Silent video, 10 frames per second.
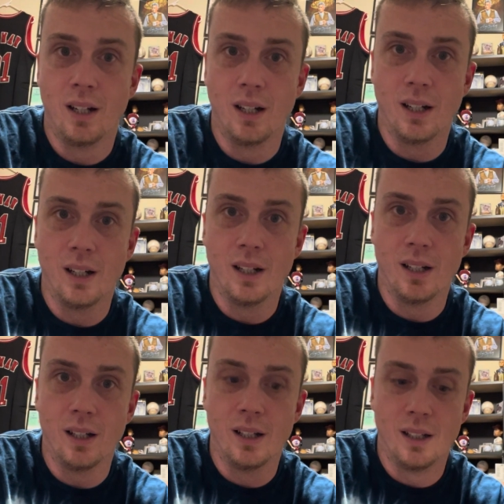
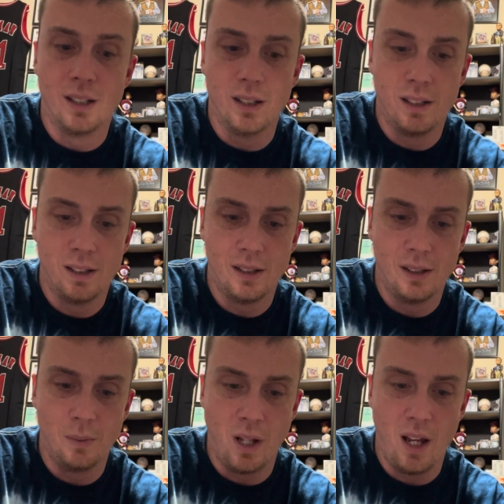Uh,
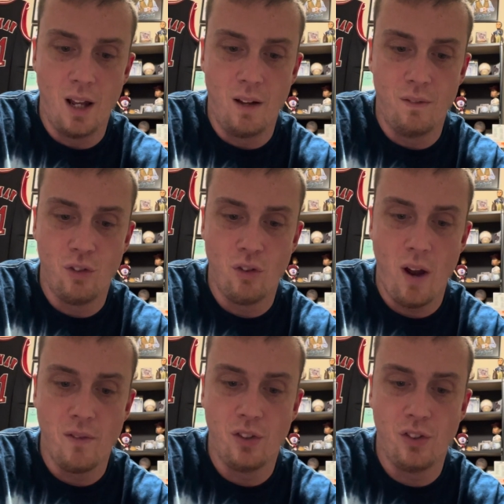we have
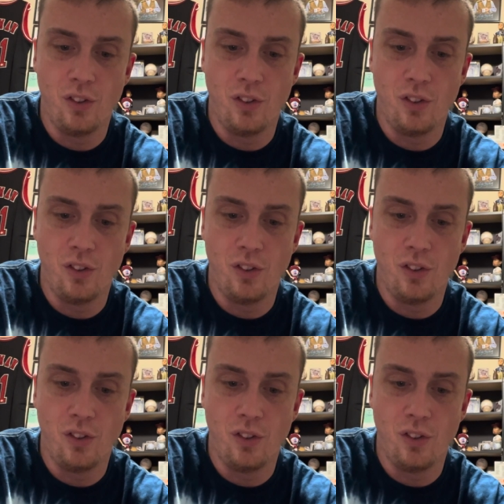Travis